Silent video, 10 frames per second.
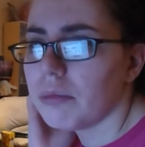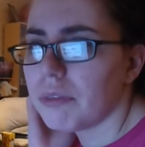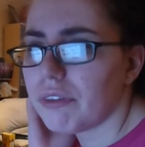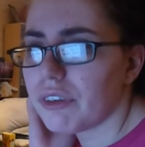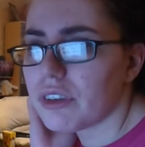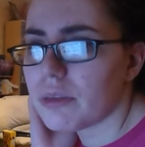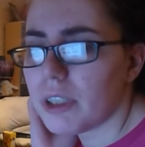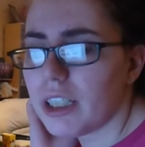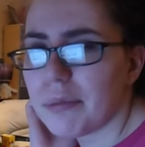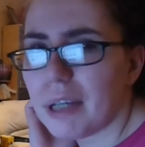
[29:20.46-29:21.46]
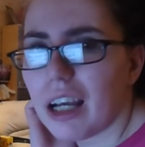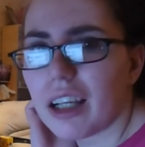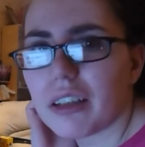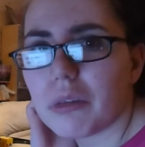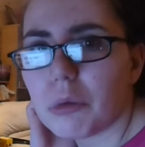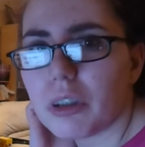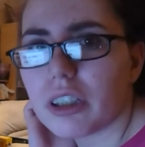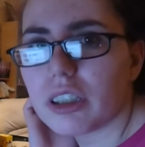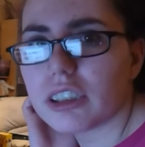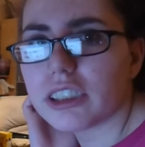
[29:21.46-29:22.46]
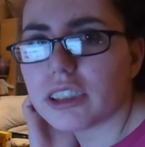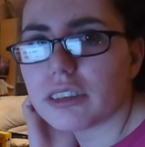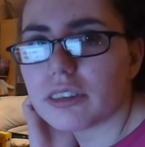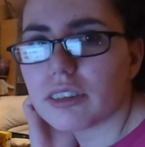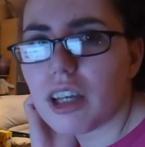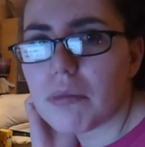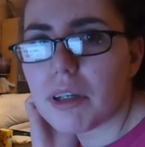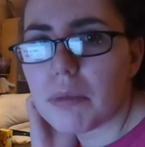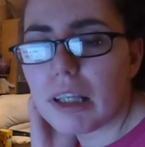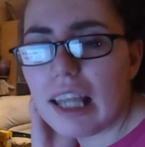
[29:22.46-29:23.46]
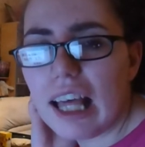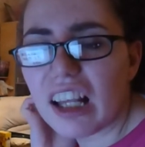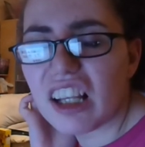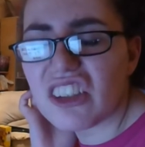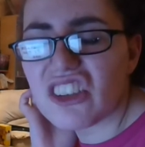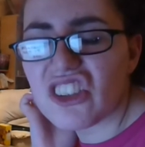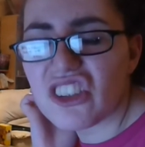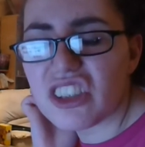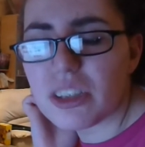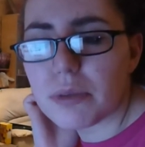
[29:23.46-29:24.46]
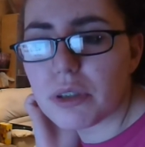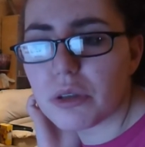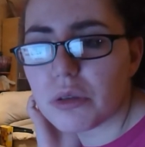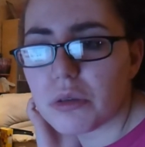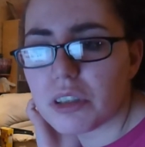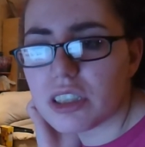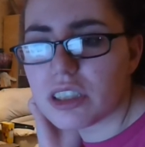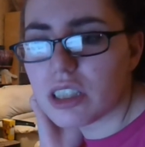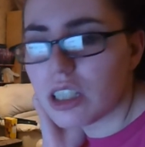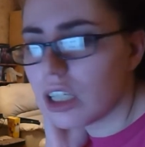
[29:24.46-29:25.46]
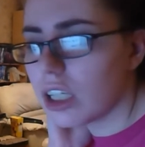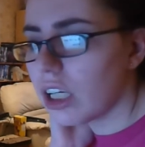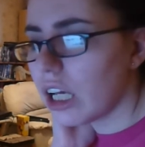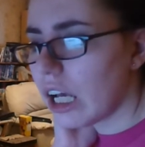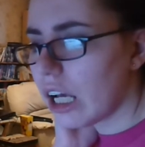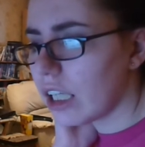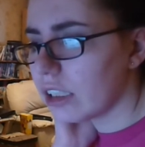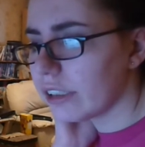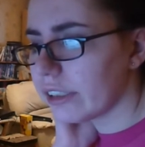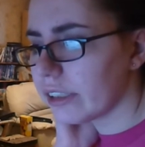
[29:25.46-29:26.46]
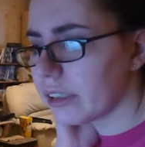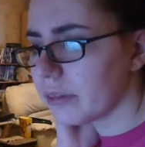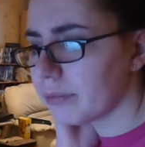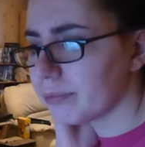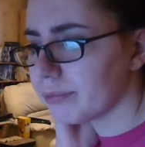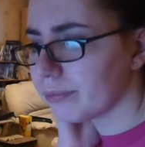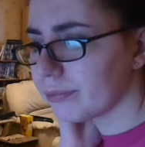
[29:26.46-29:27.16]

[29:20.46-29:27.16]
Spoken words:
my first week back at work, so I've been a bit lackluster, I suppose. And